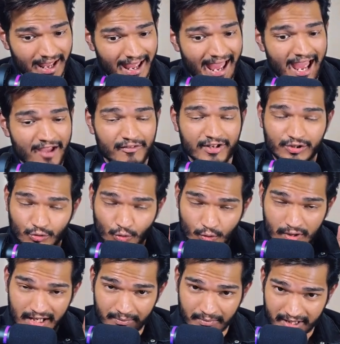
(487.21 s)
have its
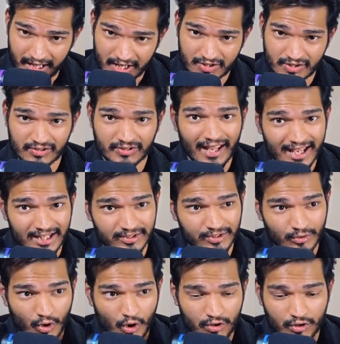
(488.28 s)
own limitations,
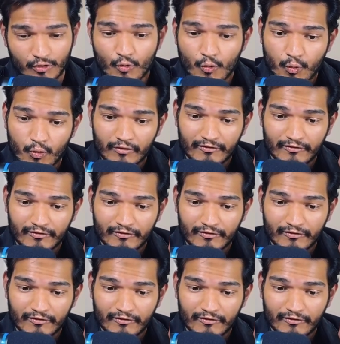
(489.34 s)
as out of